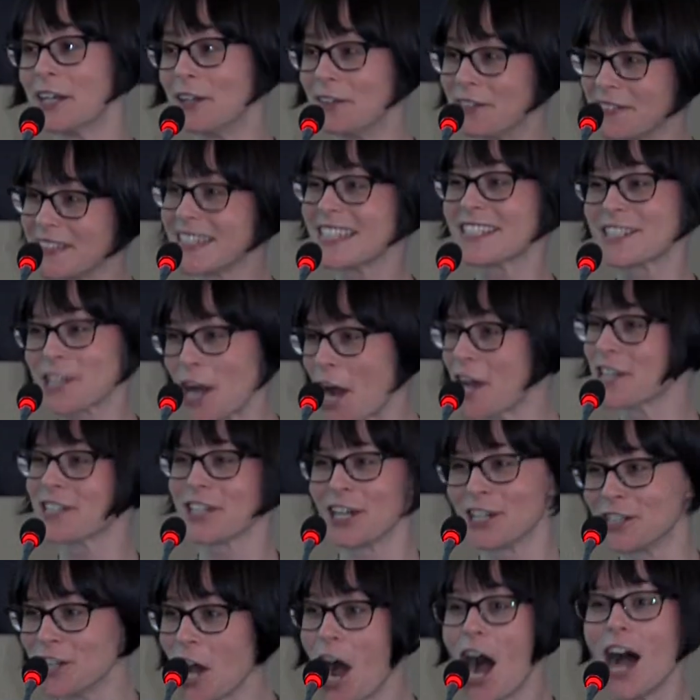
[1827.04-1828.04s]
these guys
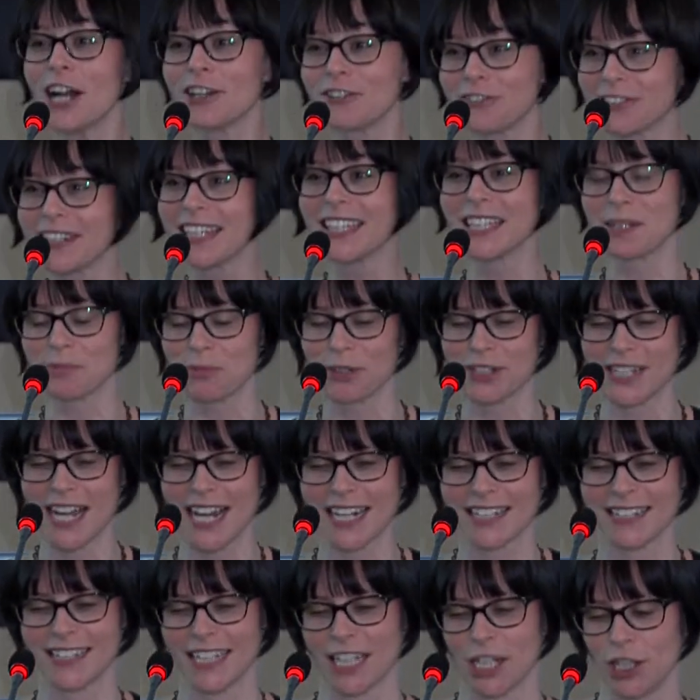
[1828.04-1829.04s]
are not really
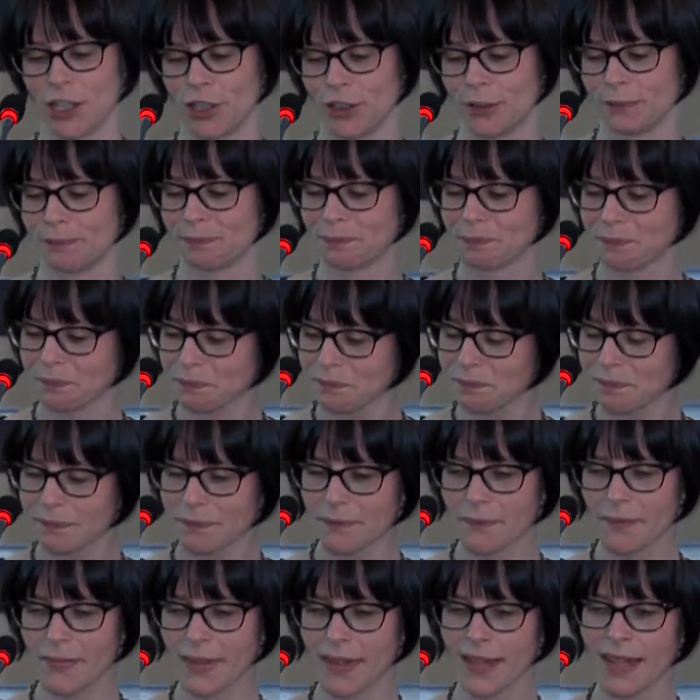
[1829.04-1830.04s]
protecting you.
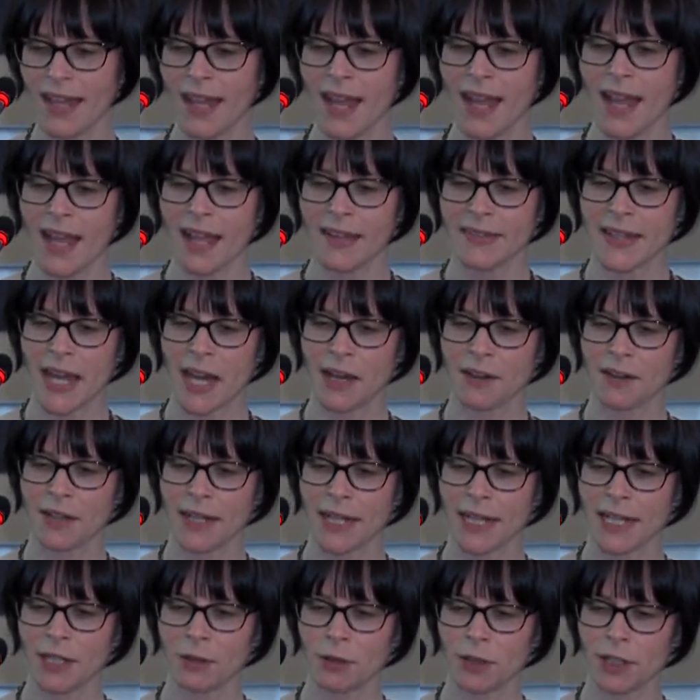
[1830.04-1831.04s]
Now,
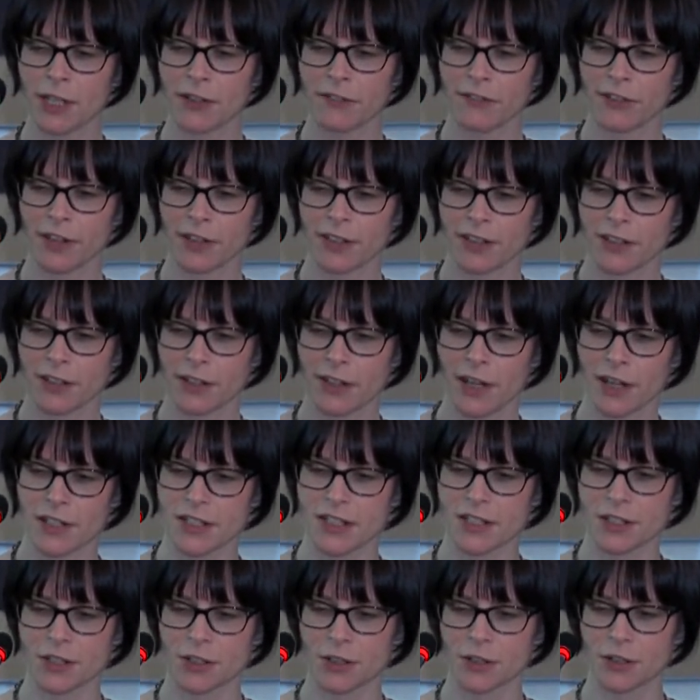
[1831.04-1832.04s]
in order for
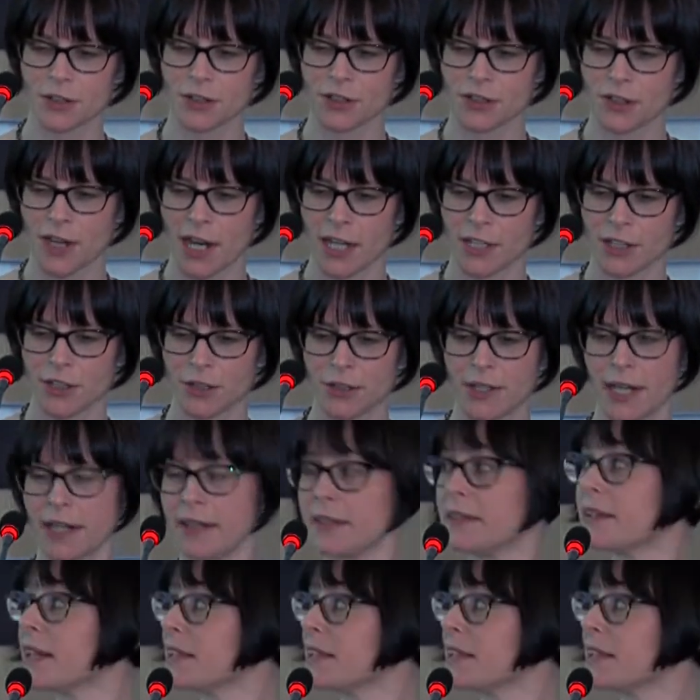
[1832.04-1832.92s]
us to try to then